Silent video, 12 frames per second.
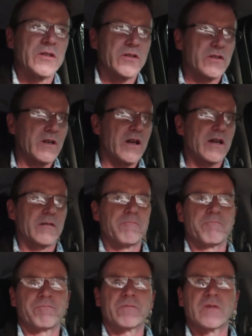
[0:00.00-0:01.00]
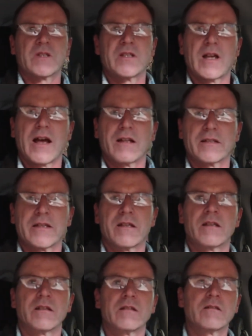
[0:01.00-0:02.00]
much dialed
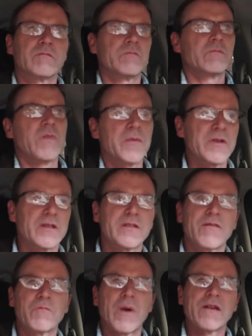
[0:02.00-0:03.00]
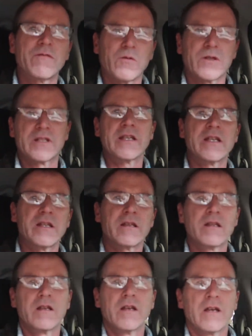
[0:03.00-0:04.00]
in maybe a
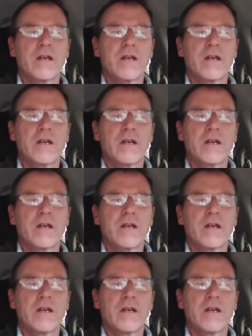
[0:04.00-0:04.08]
7x14,